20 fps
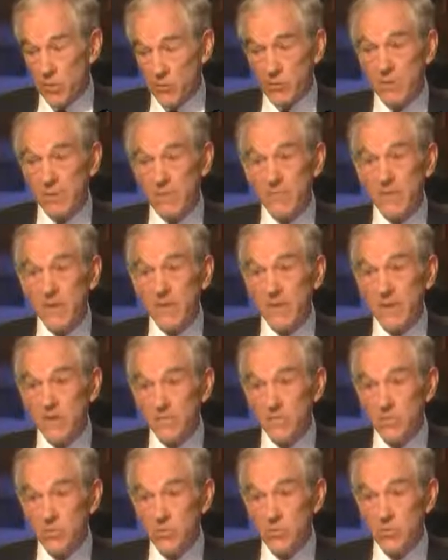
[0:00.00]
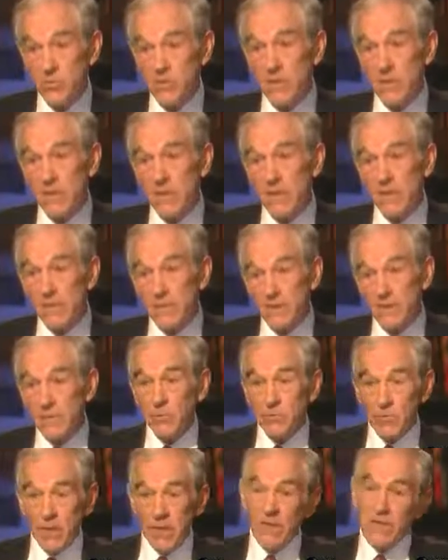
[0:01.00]
will respect these views and
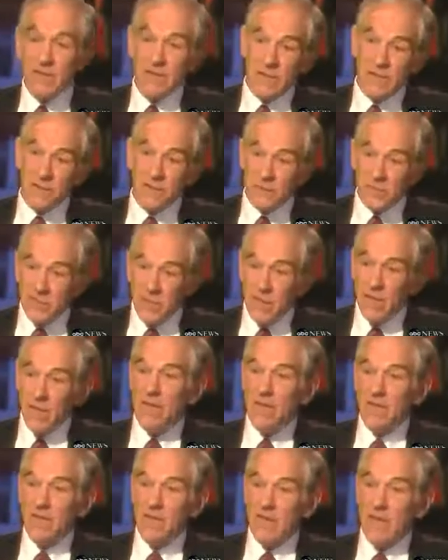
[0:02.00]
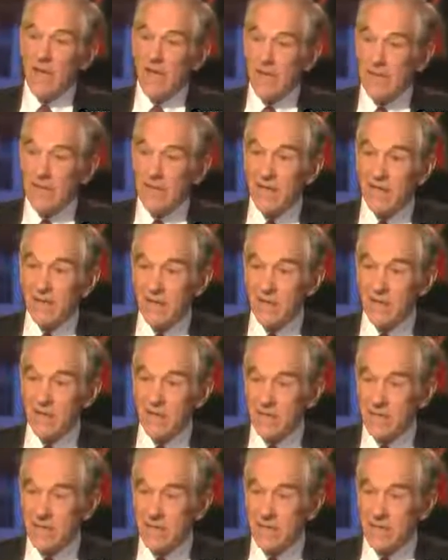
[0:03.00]
come around to understanding the
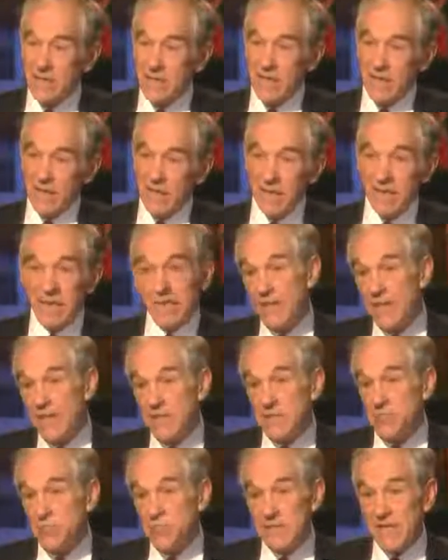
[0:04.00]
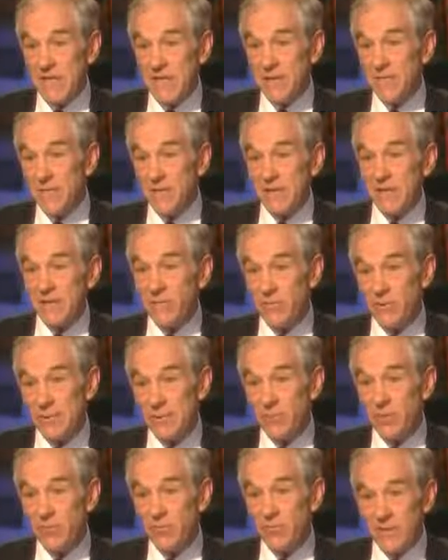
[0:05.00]
economics. And I think that is what's happening. I think
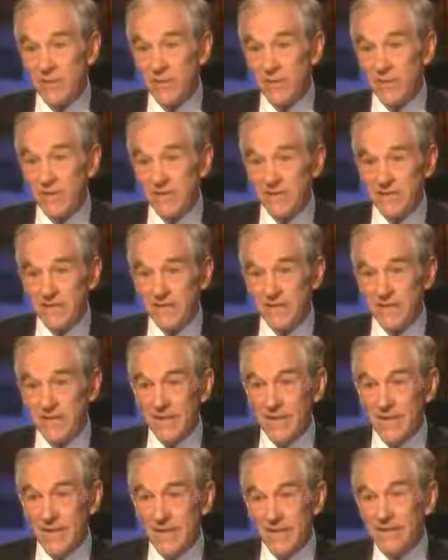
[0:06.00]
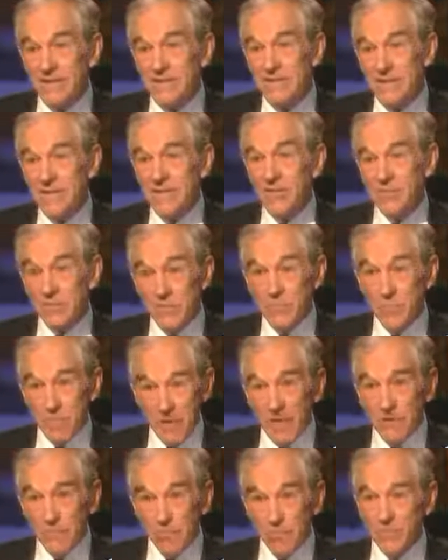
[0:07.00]
people are realizing this country is
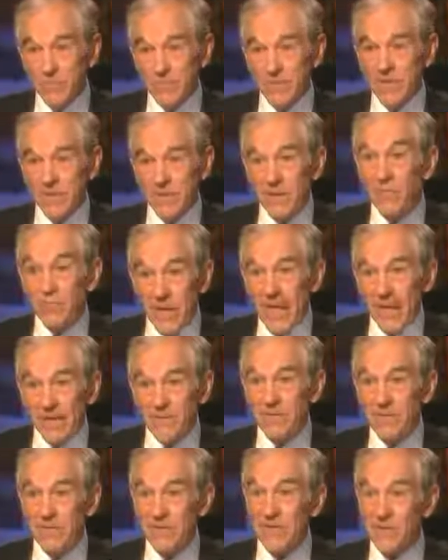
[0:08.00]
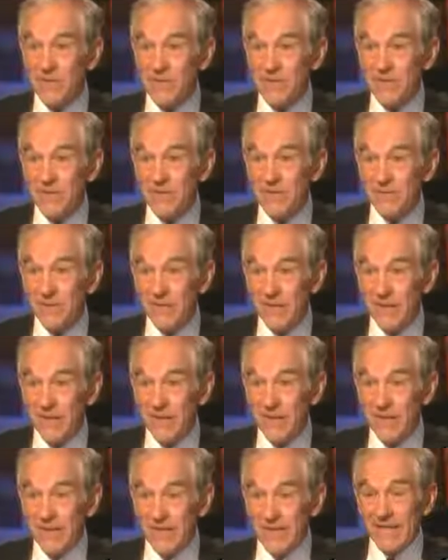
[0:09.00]
bankrupt and we have to do
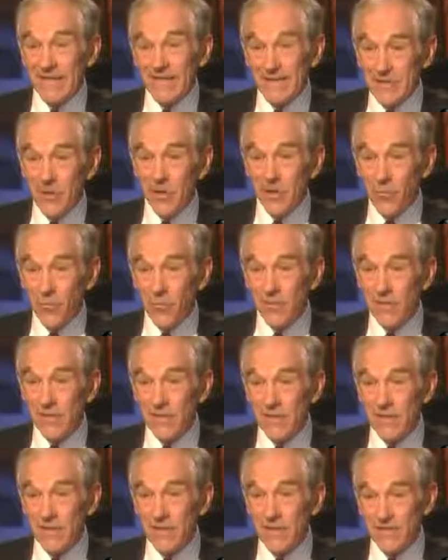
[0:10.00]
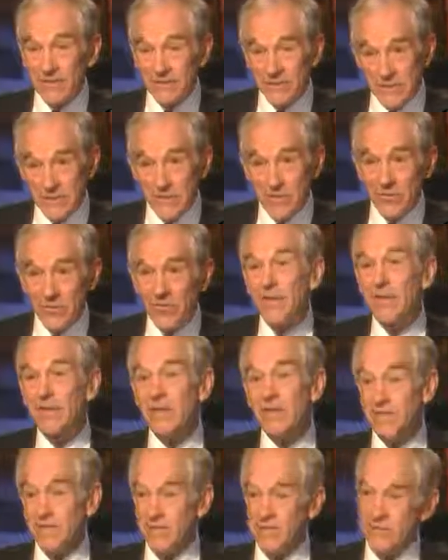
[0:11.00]
something. It's not working, so they're
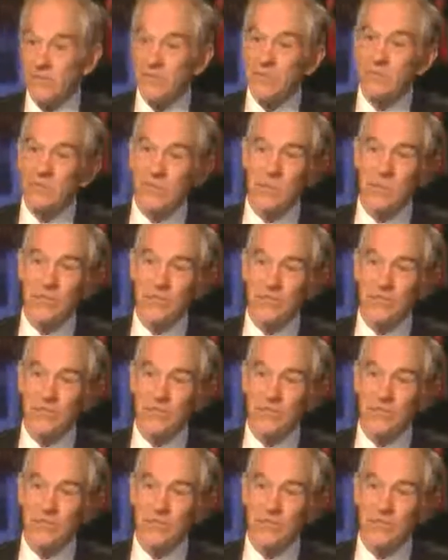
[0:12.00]
looking for some